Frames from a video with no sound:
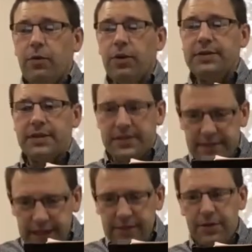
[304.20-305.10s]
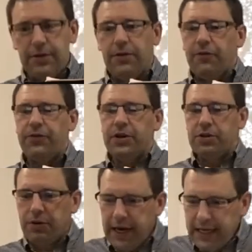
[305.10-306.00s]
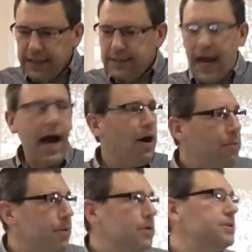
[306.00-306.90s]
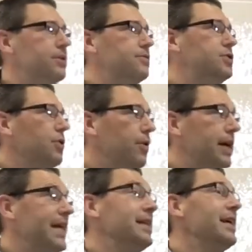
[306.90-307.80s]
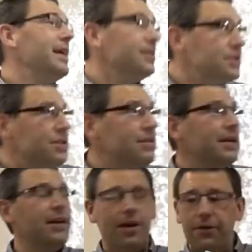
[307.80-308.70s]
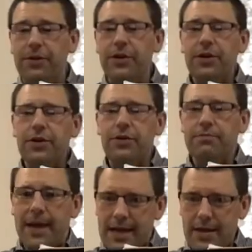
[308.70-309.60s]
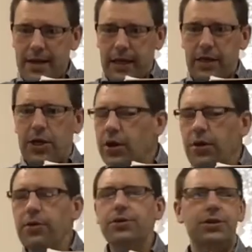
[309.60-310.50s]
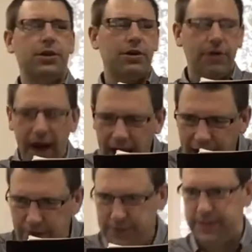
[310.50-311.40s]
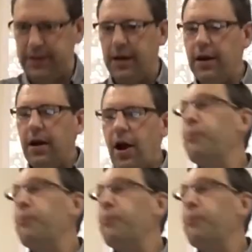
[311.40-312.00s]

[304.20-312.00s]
was the signal for the greatest outburst of joy in the history of humanity. Huge crowds of